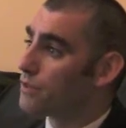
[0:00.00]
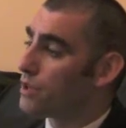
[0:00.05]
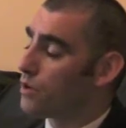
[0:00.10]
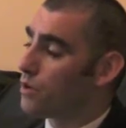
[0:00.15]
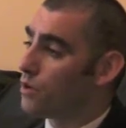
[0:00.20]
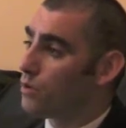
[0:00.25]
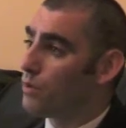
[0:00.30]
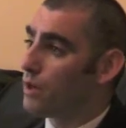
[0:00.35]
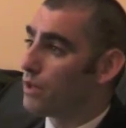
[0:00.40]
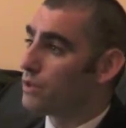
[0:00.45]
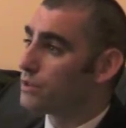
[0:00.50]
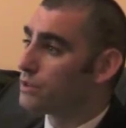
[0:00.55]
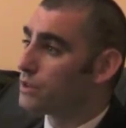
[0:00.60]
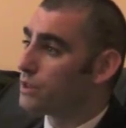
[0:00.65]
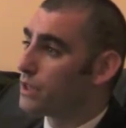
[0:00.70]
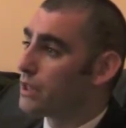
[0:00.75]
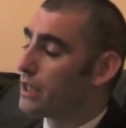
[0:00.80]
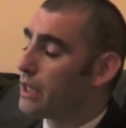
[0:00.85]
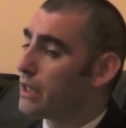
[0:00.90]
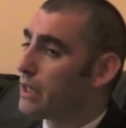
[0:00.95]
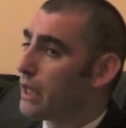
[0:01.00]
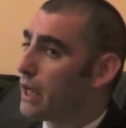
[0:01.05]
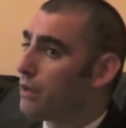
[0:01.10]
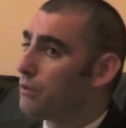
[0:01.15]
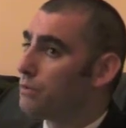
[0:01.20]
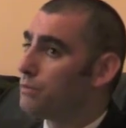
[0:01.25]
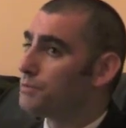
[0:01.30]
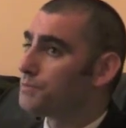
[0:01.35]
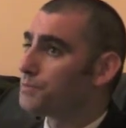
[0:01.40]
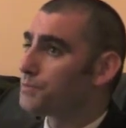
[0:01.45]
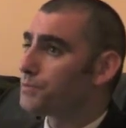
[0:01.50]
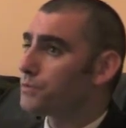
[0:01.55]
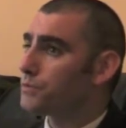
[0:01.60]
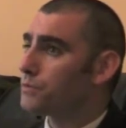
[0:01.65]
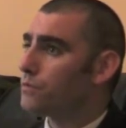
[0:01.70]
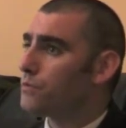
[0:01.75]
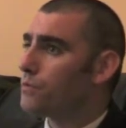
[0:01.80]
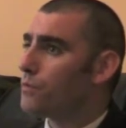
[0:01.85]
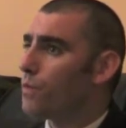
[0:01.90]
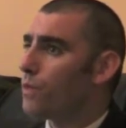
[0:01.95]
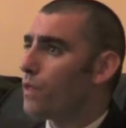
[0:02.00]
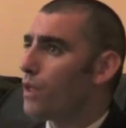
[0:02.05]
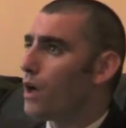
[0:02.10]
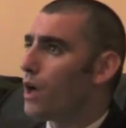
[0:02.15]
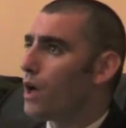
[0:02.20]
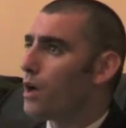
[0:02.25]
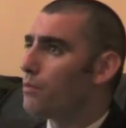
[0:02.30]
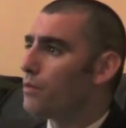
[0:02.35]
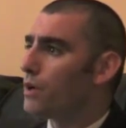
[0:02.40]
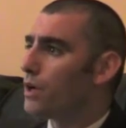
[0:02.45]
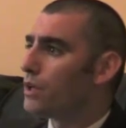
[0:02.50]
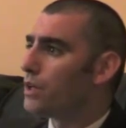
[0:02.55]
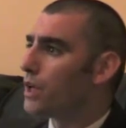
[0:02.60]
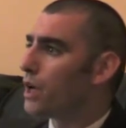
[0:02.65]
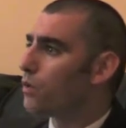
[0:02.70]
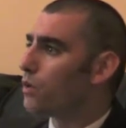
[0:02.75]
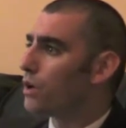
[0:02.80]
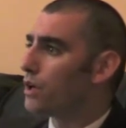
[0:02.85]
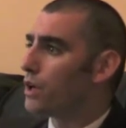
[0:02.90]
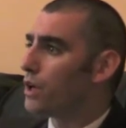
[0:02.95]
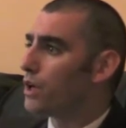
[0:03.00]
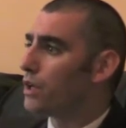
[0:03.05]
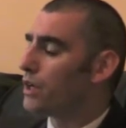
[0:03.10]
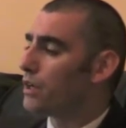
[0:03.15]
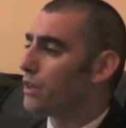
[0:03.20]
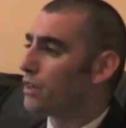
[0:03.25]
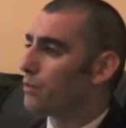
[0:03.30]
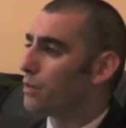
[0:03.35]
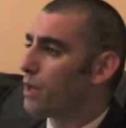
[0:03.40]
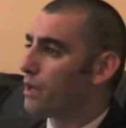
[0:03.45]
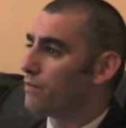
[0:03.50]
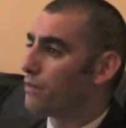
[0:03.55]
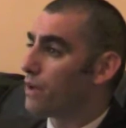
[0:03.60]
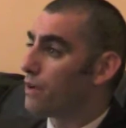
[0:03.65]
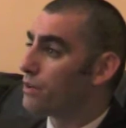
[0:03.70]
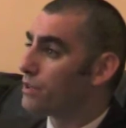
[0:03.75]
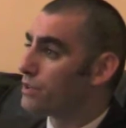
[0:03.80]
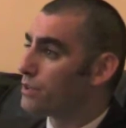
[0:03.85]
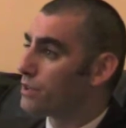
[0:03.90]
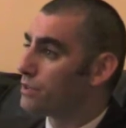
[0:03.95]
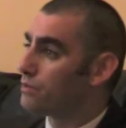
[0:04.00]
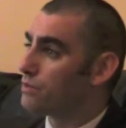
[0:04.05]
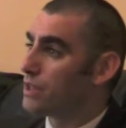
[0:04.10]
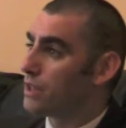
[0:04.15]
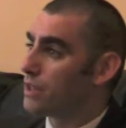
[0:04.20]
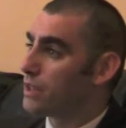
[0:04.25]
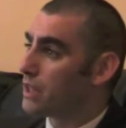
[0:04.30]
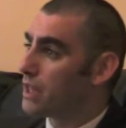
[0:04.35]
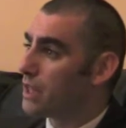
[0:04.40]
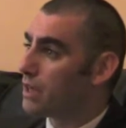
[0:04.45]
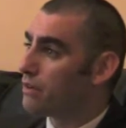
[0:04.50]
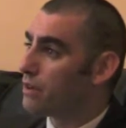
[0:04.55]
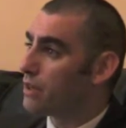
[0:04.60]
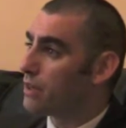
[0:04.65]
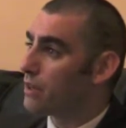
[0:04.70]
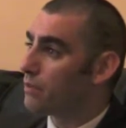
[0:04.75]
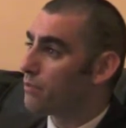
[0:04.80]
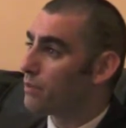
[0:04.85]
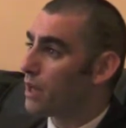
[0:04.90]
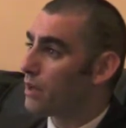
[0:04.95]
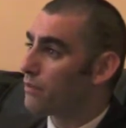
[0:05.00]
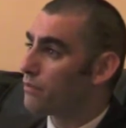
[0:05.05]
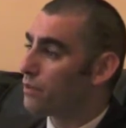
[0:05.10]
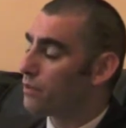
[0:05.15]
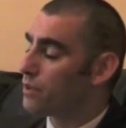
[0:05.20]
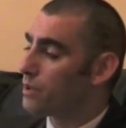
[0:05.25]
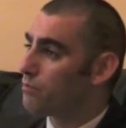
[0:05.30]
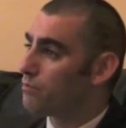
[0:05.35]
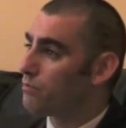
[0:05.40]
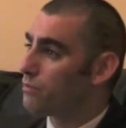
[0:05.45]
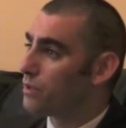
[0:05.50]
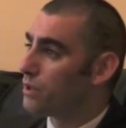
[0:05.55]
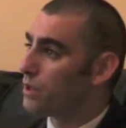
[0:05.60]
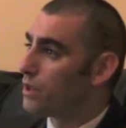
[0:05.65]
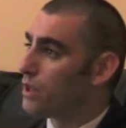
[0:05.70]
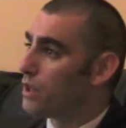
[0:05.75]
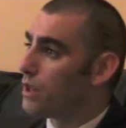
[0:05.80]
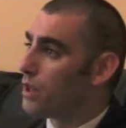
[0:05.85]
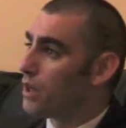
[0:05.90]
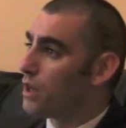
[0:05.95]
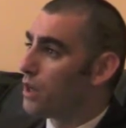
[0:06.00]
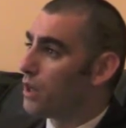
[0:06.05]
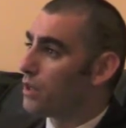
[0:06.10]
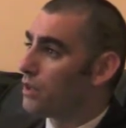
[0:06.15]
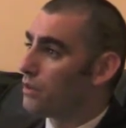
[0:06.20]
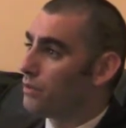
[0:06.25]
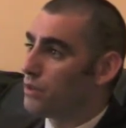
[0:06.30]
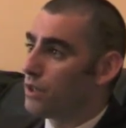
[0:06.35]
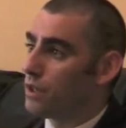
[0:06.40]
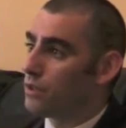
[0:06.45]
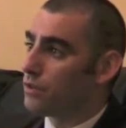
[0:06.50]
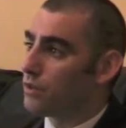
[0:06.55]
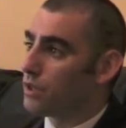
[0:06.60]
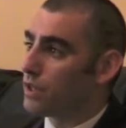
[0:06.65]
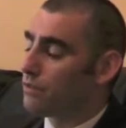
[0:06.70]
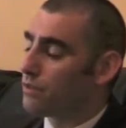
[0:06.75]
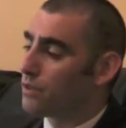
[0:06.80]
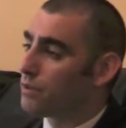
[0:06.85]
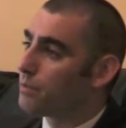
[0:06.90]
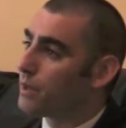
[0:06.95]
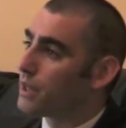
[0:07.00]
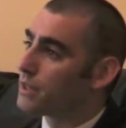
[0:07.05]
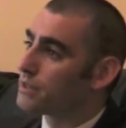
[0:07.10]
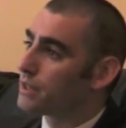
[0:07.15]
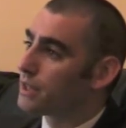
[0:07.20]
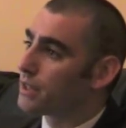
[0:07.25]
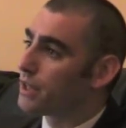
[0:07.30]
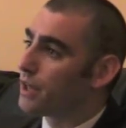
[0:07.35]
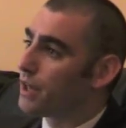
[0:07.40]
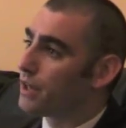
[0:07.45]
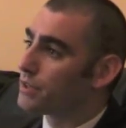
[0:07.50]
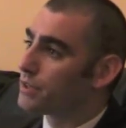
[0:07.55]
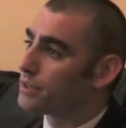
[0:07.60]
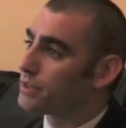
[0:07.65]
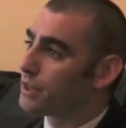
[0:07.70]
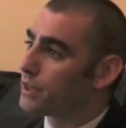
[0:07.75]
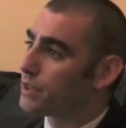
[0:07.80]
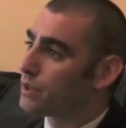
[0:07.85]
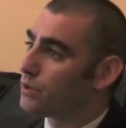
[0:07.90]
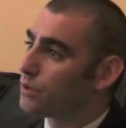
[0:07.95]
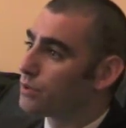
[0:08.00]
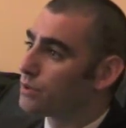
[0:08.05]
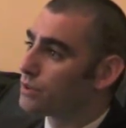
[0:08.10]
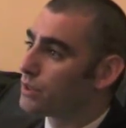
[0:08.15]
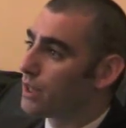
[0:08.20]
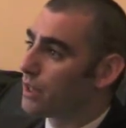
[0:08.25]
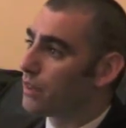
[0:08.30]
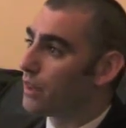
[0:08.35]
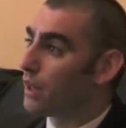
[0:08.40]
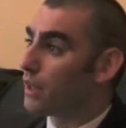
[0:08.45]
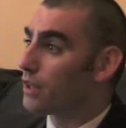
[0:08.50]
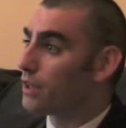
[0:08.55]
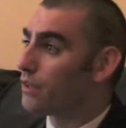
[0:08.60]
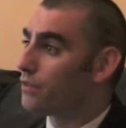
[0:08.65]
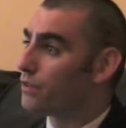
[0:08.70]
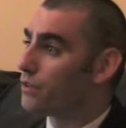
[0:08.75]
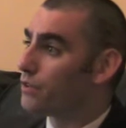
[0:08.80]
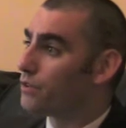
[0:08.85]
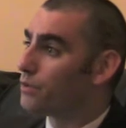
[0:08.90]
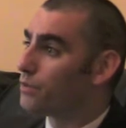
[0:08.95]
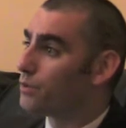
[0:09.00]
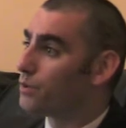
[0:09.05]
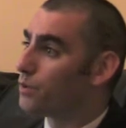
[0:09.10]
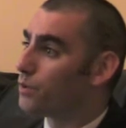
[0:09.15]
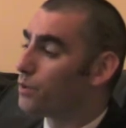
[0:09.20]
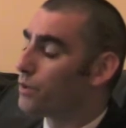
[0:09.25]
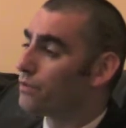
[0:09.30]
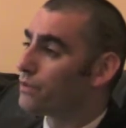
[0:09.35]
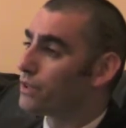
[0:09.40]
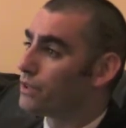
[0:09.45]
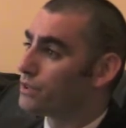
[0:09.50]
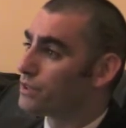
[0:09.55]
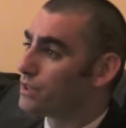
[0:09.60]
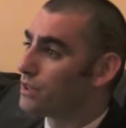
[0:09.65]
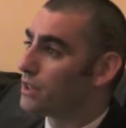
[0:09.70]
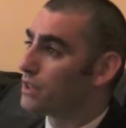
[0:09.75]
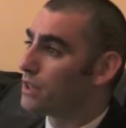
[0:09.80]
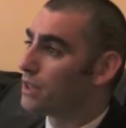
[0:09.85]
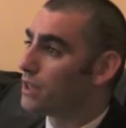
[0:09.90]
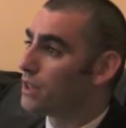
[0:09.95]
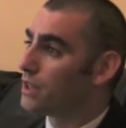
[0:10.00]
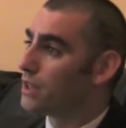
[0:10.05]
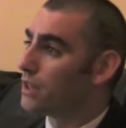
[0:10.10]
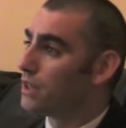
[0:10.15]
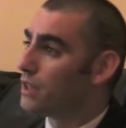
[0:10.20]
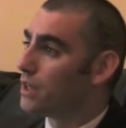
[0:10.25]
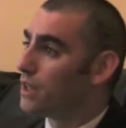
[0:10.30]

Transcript: so almost a year now. And no one heard anything back. Verita didn't hear anything back from them. Not even a basic courtesy call to say thank you for your report, we've considered it,